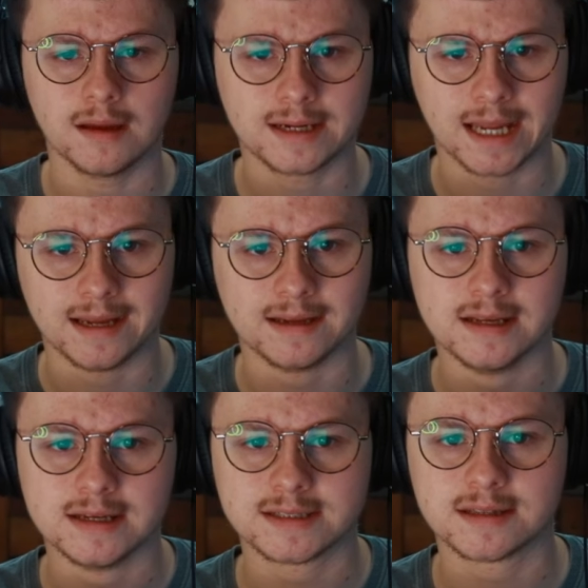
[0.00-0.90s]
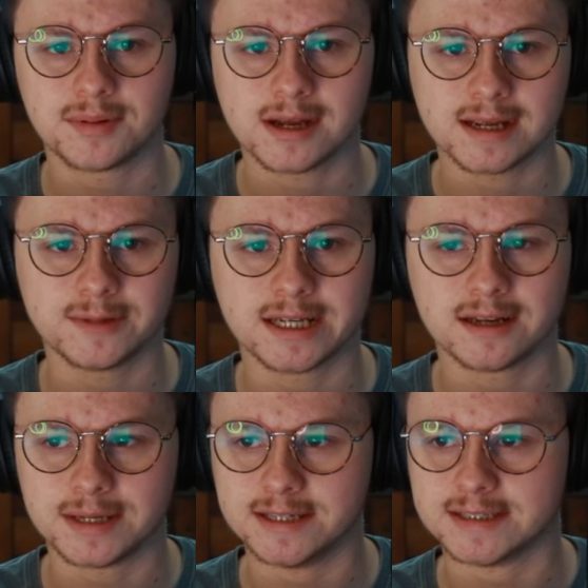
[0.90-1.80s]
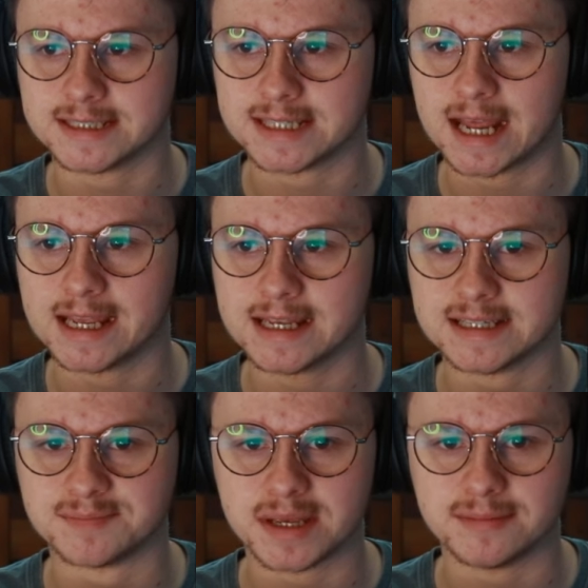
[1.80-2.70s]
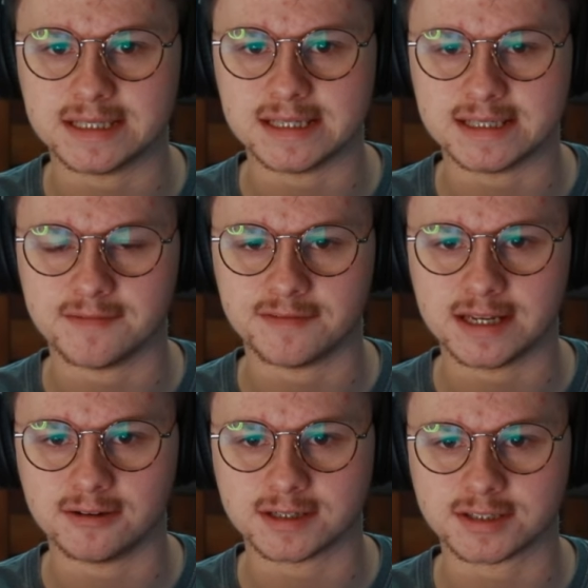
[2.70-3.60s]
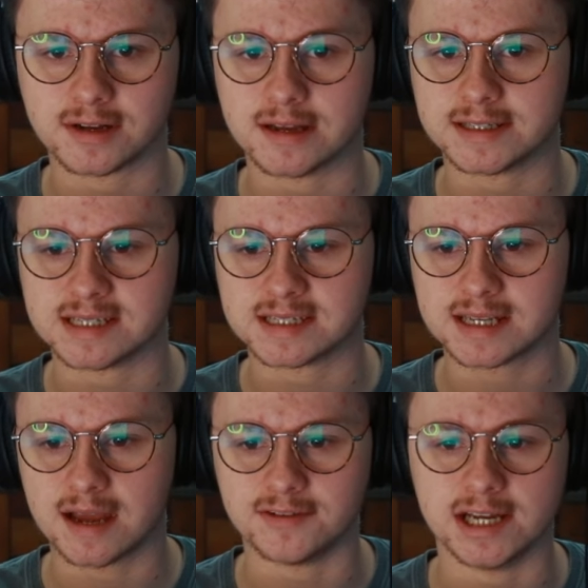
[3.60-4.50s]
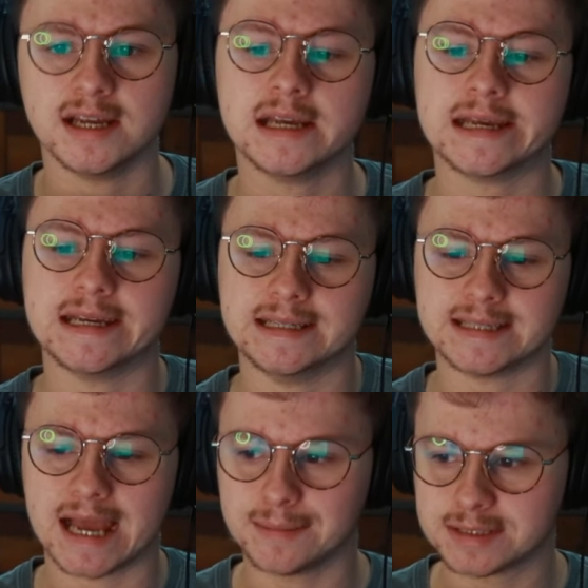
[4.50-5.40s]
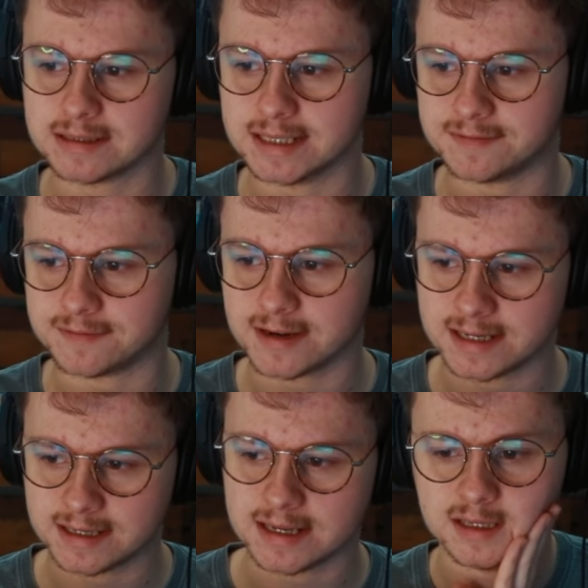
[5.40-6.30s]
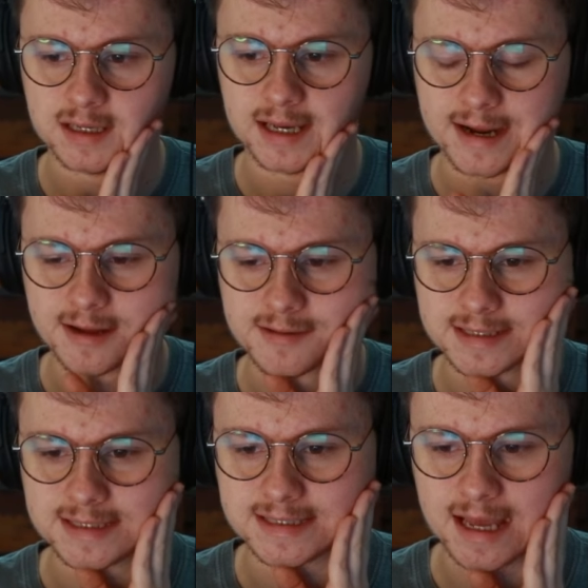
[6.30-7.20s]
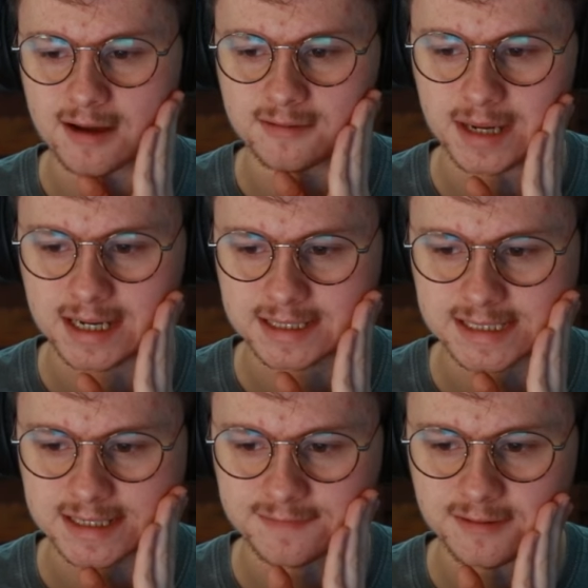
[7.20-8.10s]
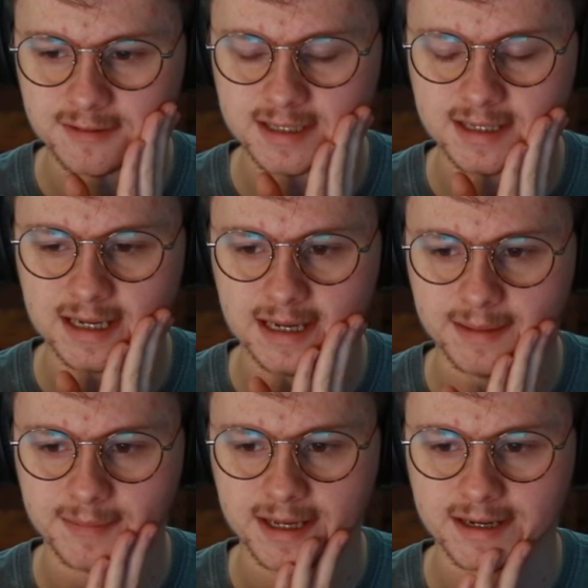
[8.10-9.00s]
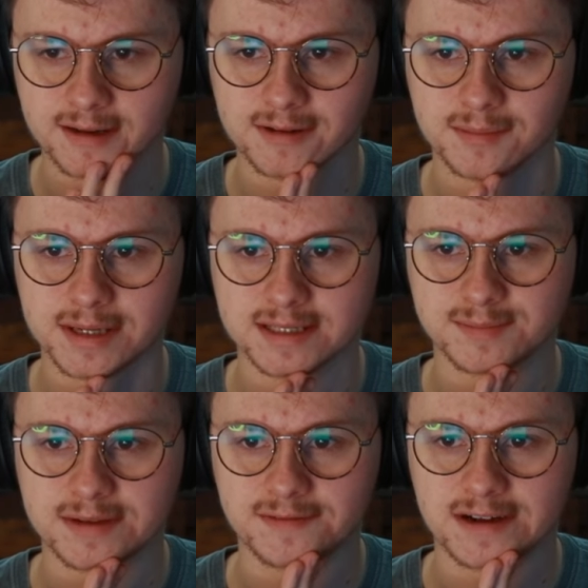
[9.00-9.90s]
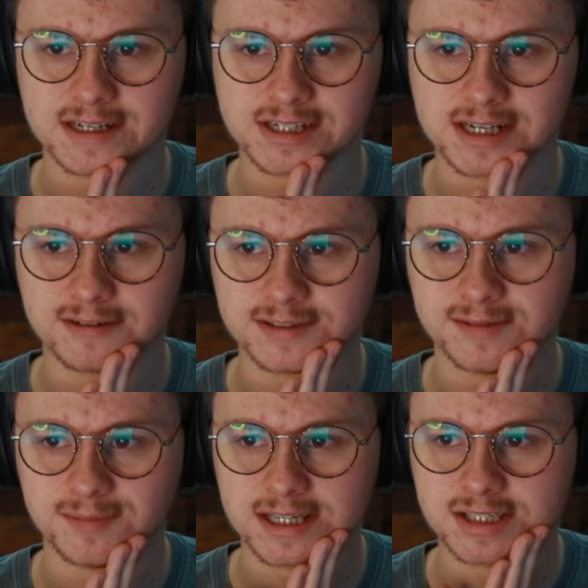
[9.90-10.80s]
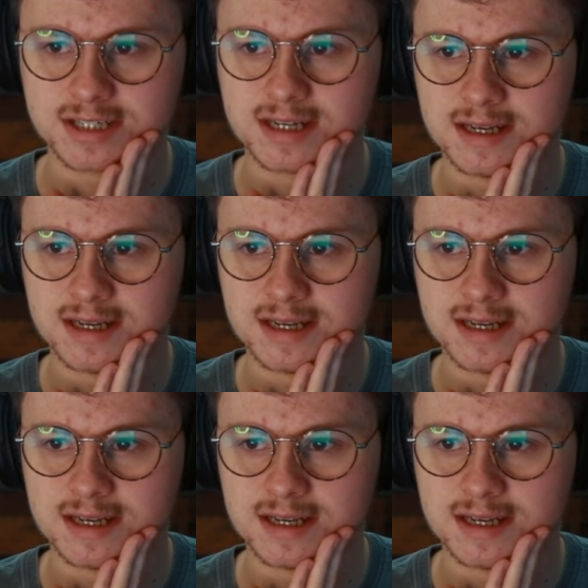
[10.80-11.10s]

Okay, so the plugin we're going to be using today is BBC Symphony Orchestra Discover. It is absolutely free, and I know this is their whole marketing for it, and I don't want to be a Spitfire shill too much,